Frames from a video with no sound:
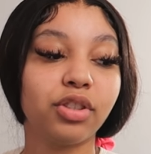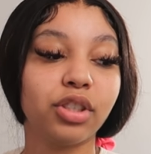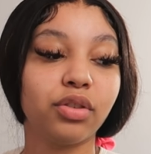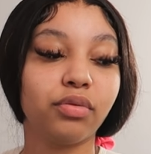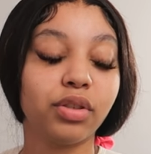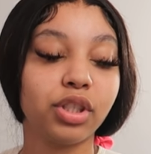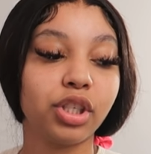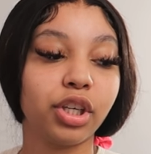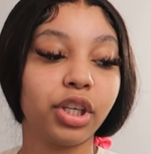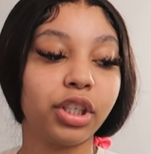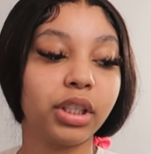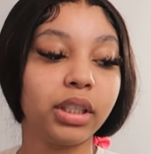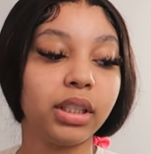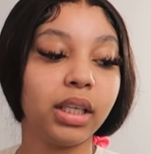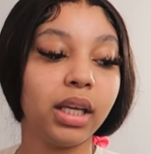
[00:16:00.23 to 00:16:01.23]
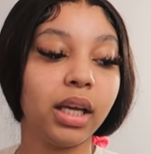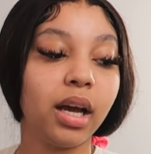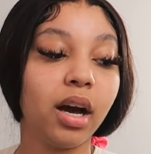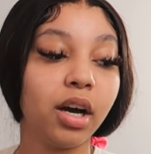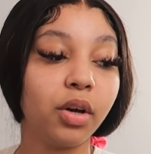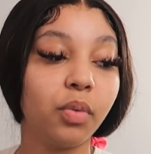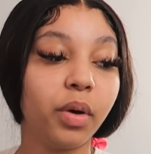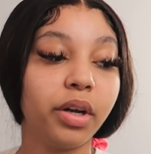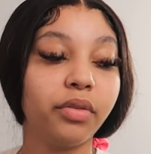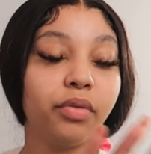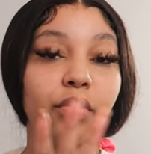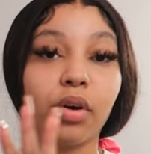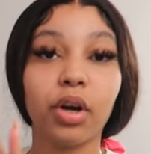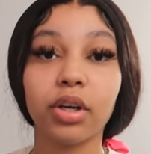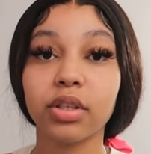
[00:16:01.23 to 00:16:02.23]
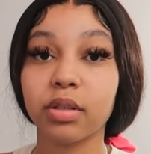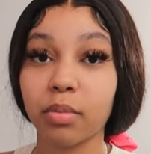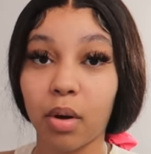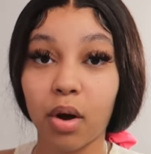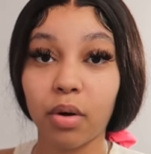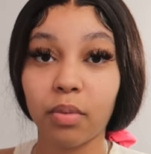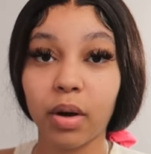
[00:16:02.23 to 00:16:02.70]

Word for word: just return the ugg one for a small